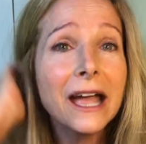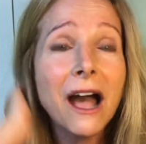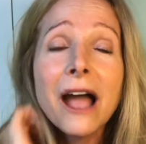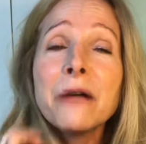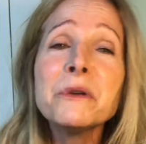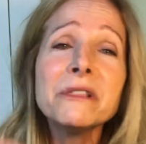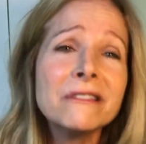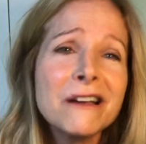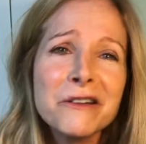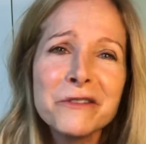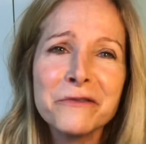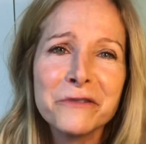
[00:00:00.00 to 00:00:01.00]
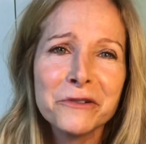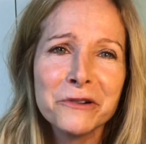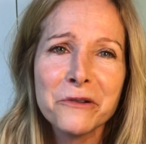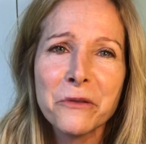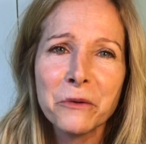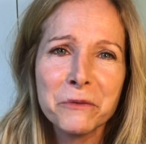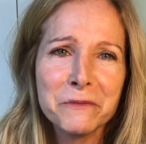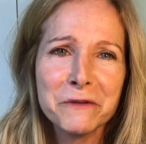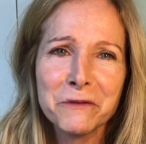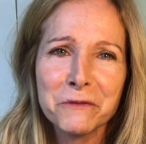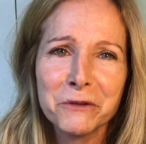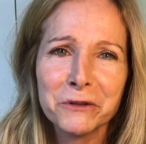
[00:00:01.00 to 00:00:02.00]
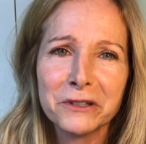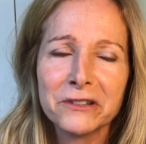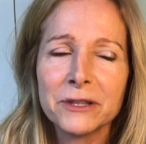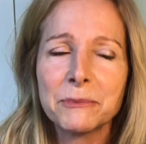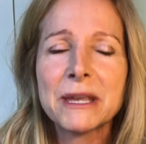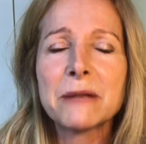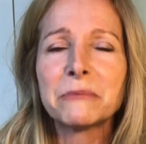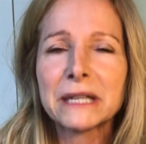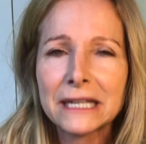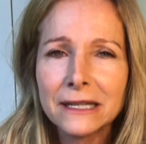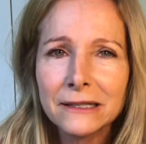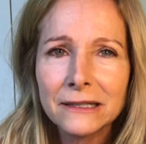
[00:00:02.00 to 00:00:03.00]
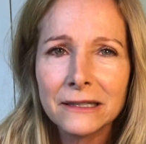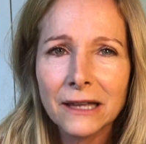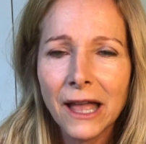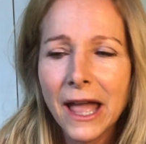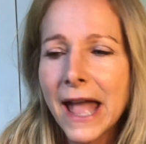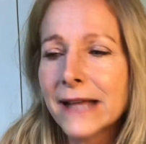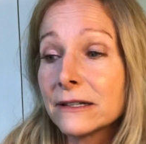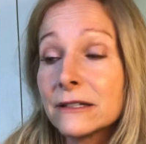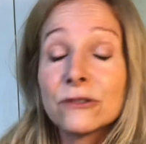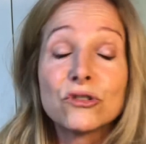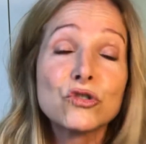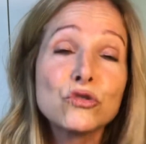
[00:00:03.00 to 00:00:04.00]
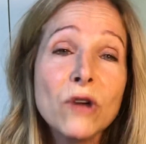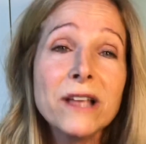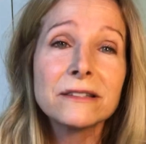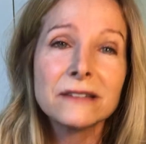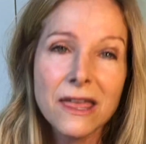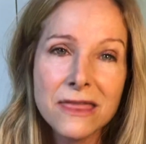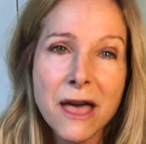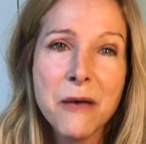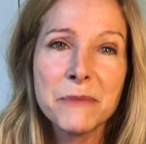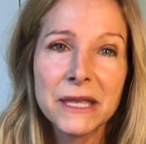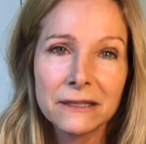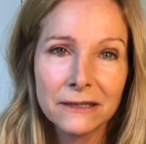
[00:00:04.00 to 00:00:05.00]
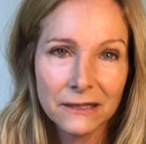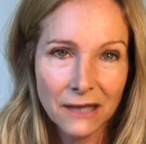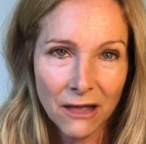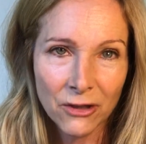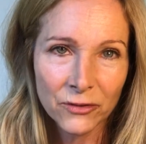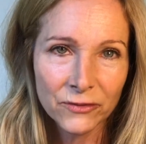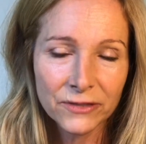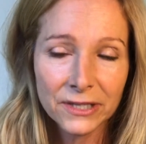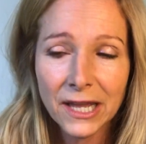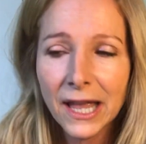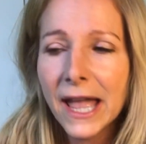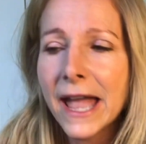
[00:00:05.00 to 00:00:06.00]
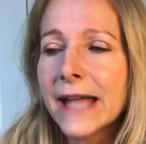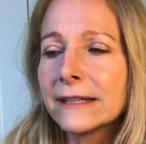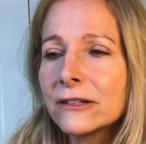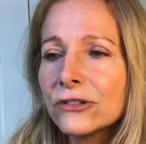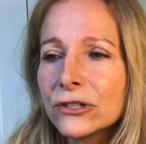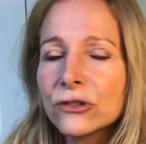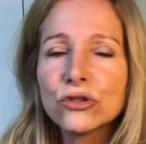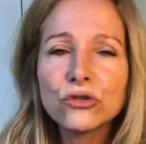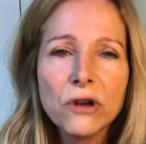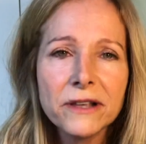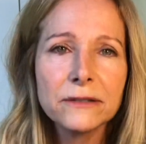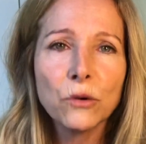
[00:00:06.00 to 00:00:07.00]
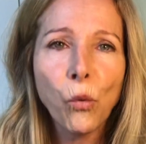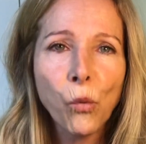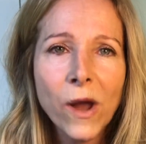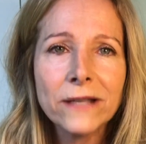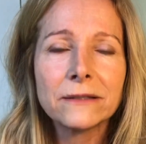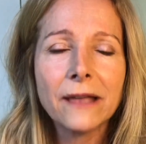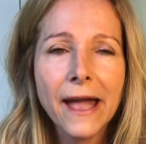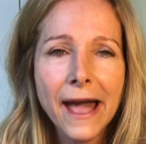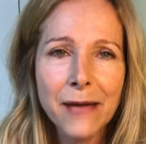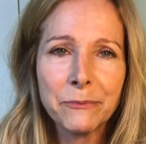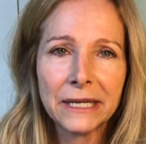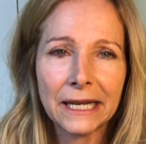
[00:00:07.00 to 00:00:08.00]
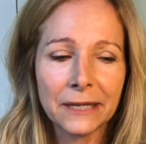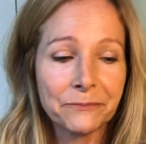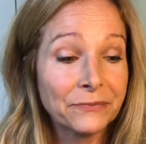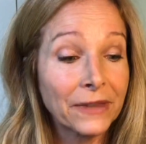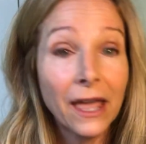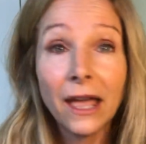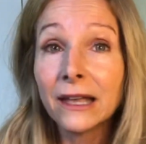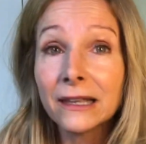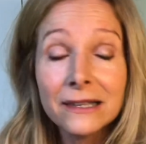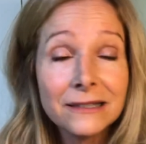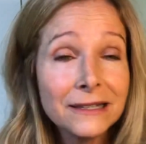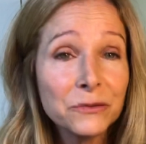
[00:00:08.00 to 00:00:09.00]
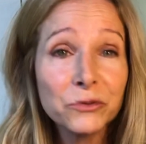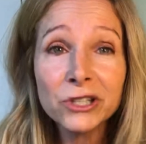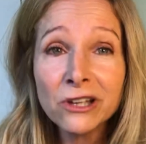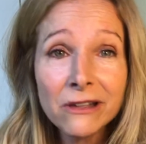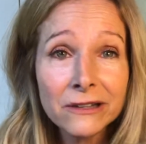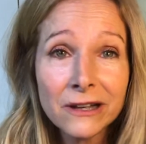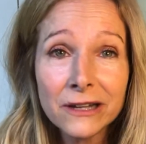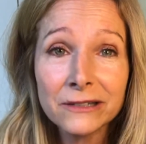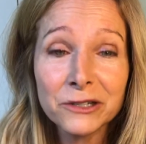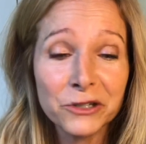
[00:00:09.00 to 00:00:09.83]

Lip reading: I would love for the women of the world to just be at peace and to just trust themselves and to just trust what's happening. Because that's really all you got to do.